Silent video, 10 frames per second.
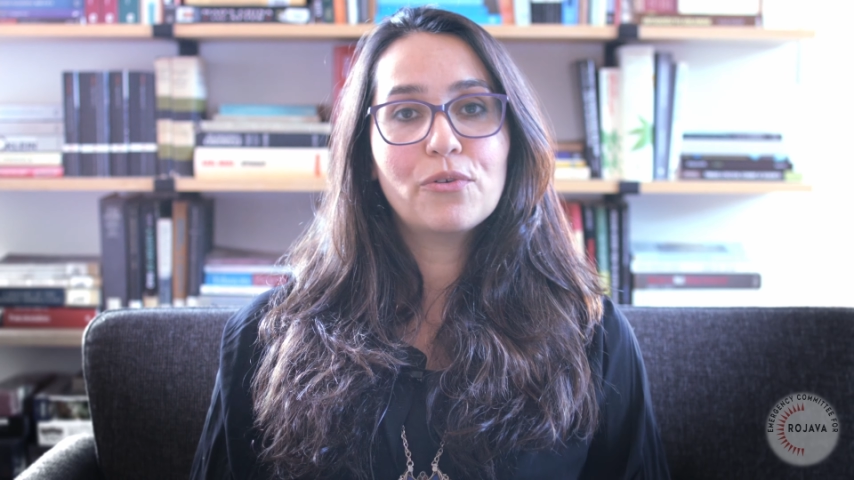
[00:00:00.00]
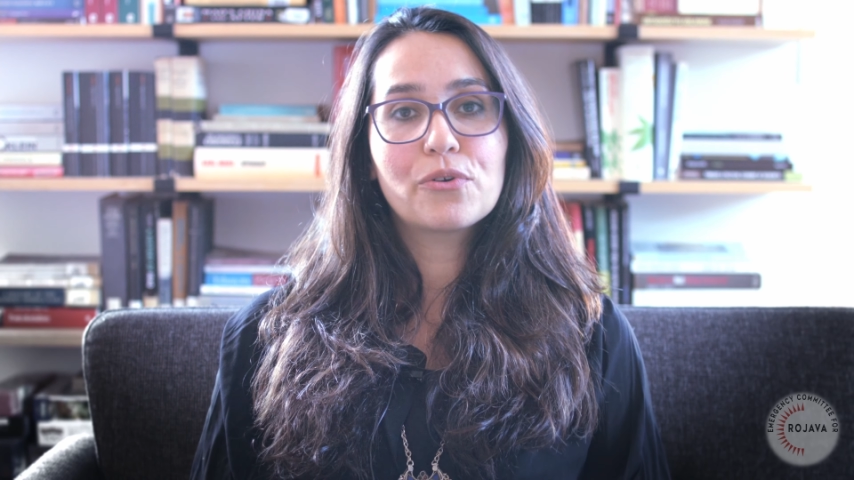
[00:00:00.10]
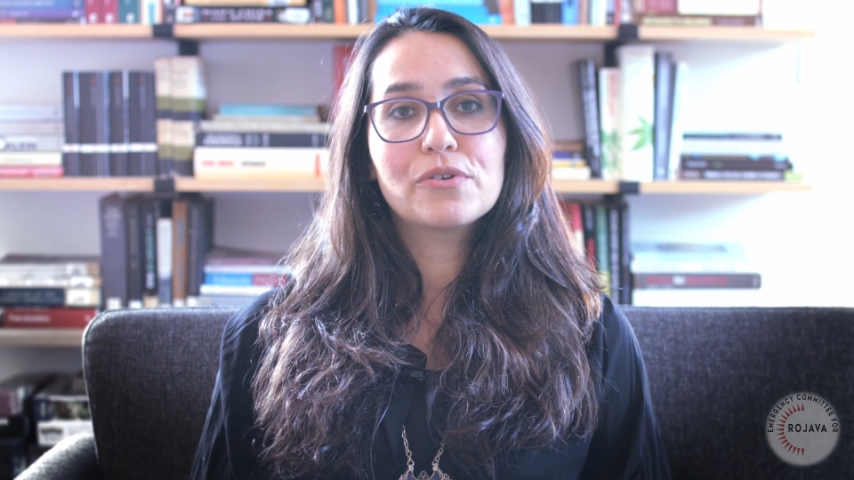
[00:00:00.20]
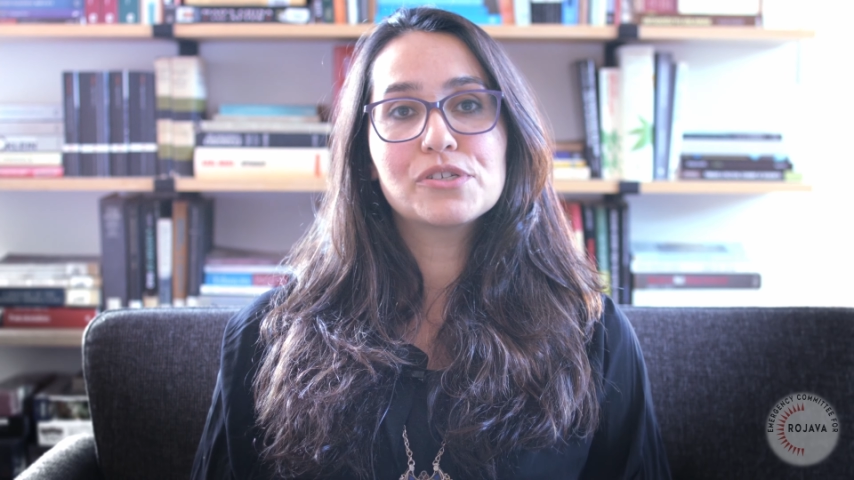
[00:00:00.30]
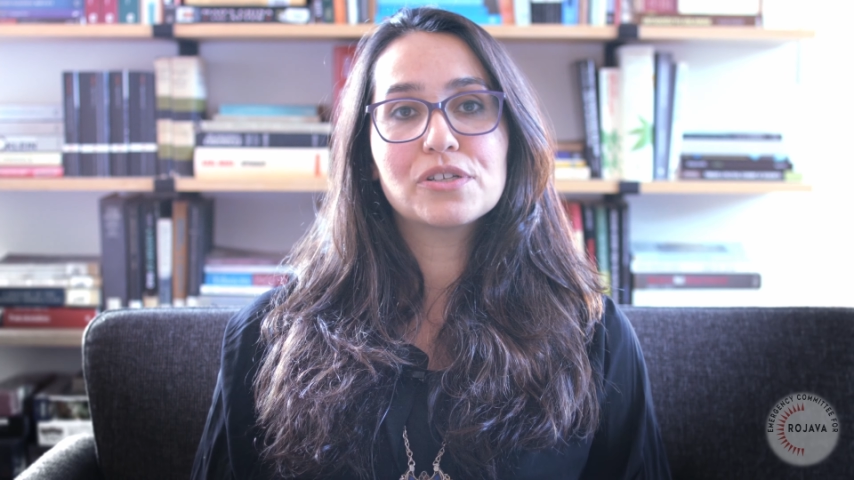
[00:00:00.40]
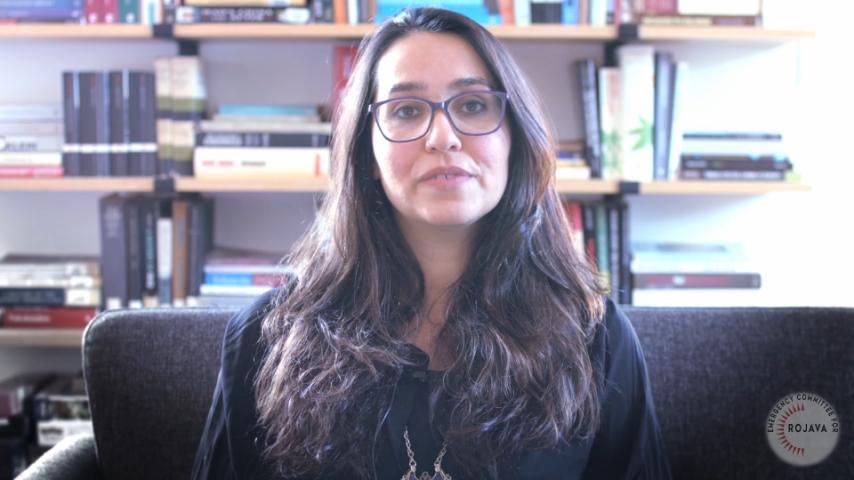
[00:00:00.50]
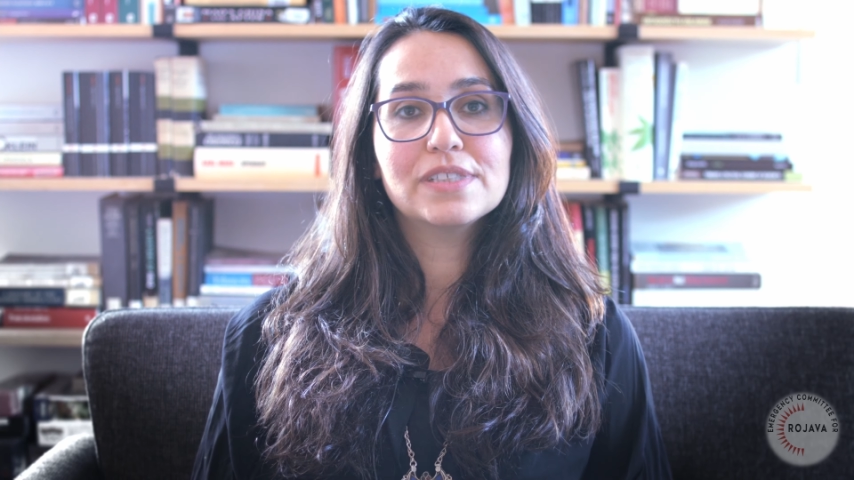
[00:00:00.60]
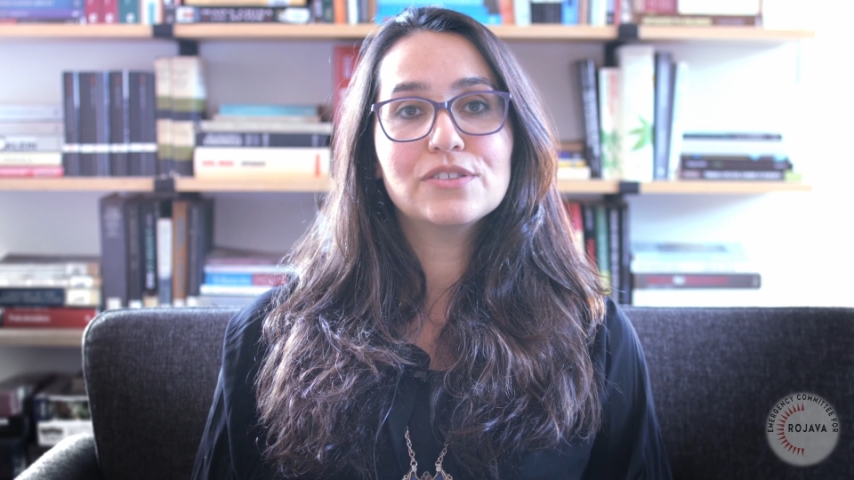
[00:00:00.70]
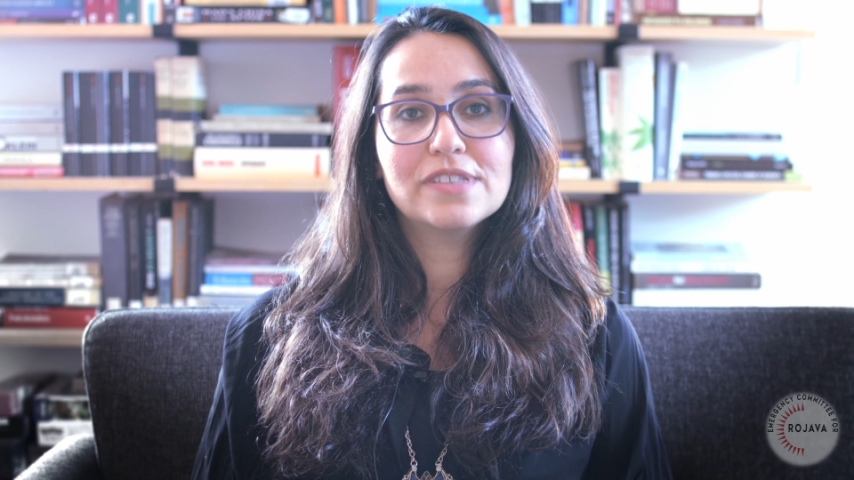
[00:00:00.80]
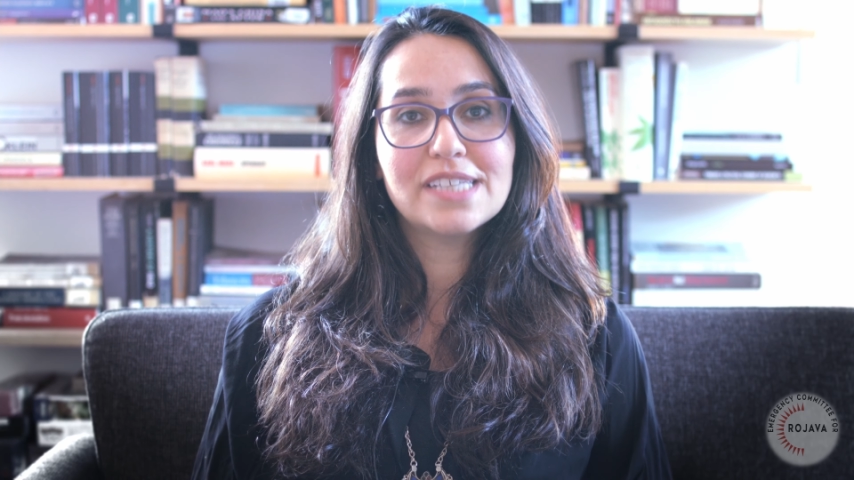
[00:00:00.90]
for
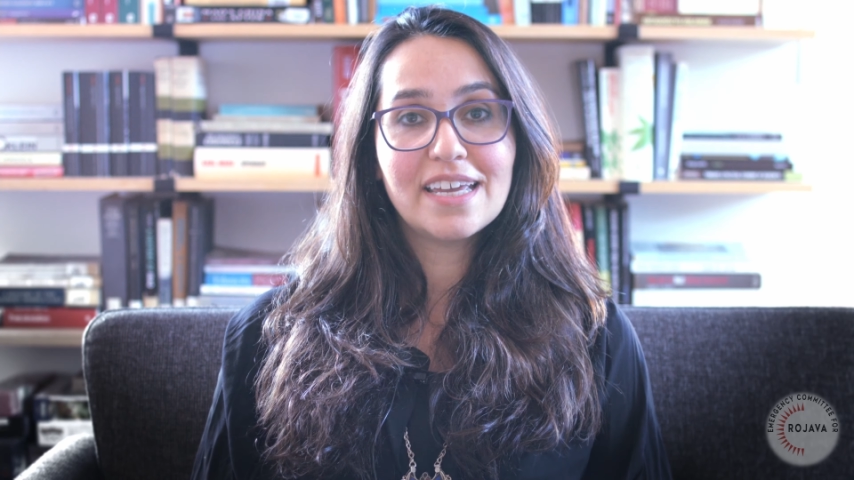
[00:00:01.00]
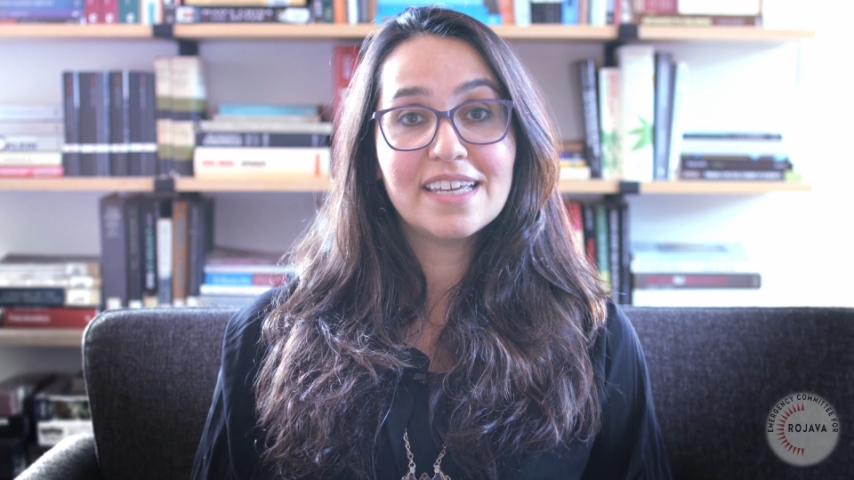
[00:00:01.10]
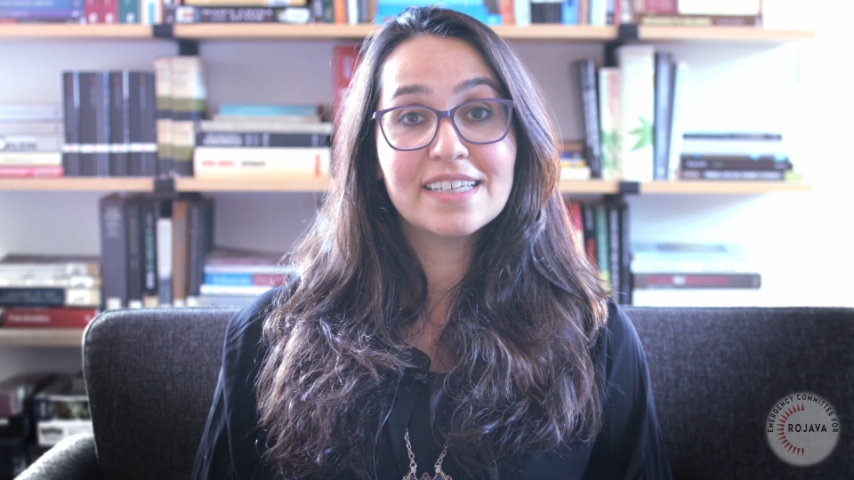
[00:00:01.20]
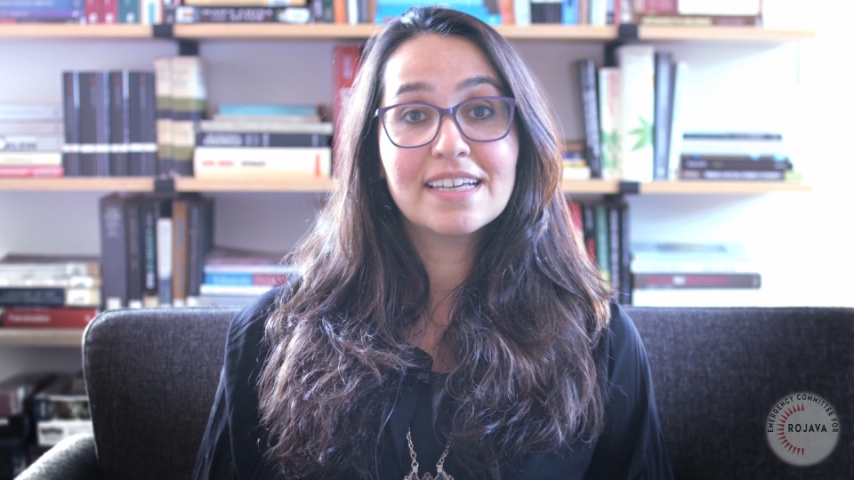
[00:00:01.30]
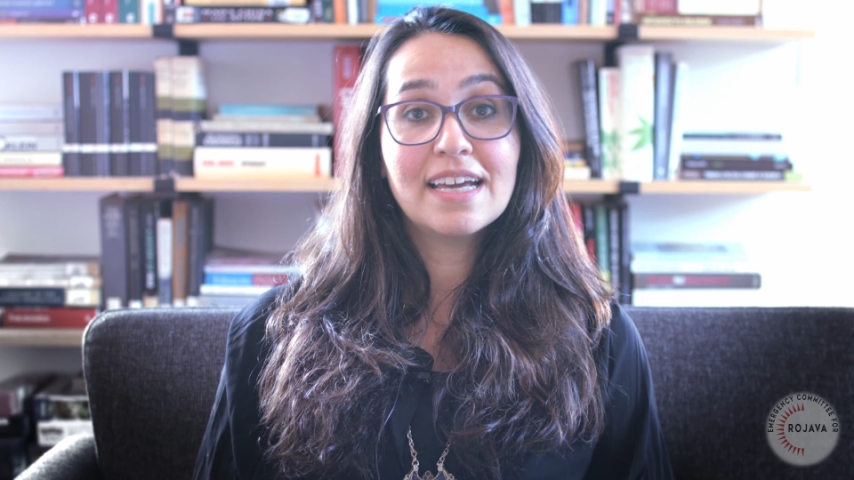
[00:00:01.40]
Rojava today,